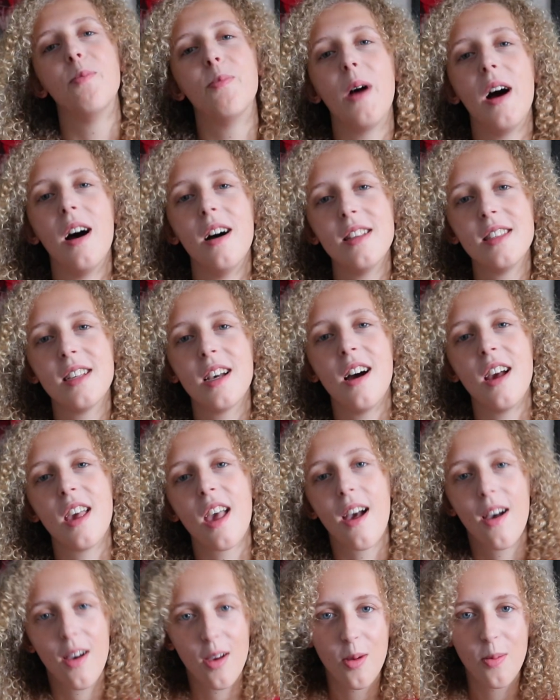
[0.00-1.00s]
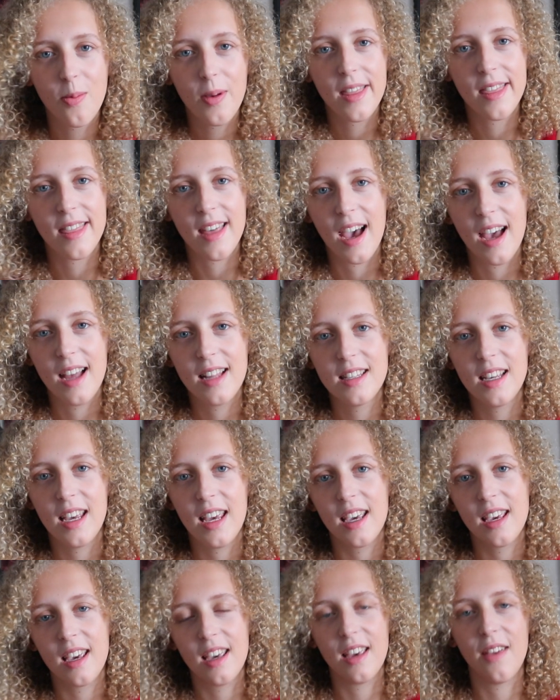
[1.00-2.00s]
but I hope that
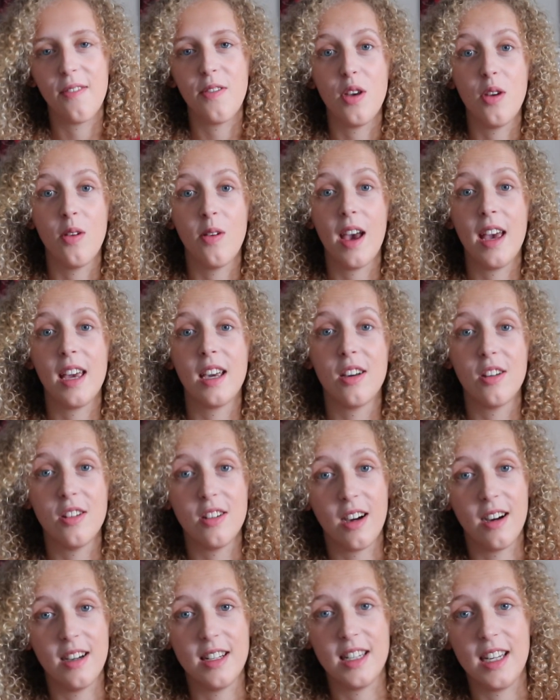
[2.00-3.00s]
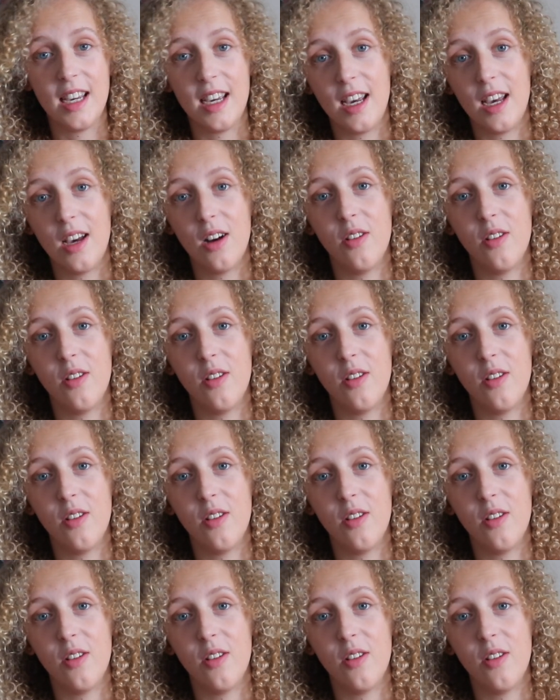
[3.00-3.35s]
it can give you a good idea